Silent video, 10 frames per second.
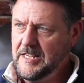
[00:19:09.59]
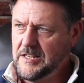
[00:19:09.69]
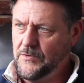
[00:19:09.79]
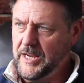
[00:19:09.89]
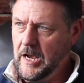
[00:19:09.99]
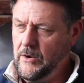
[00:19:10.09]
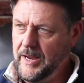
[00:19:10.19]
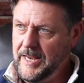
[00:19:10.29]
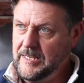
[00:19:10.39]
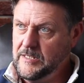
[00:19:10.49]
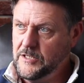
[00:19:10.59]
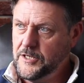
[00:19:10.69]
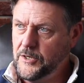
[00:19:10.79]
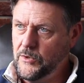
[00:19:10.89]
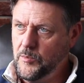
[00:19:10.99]
So if we go
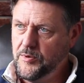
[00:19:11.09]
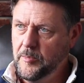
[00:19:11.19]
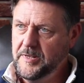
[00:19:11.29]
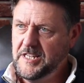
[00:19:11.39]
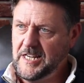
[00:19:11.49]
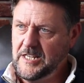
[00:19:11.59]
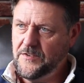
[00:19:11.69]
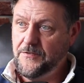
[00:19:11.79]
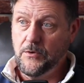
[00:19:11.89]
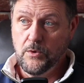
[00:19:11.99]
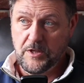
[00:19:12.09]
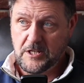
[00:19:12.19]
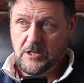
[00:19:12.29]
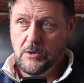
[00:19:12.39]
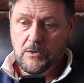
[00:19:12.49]
into Properties for the
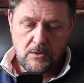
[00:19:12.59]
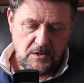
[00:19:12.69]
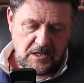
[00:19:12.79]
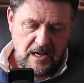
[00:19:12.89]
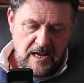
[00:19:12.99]
scores,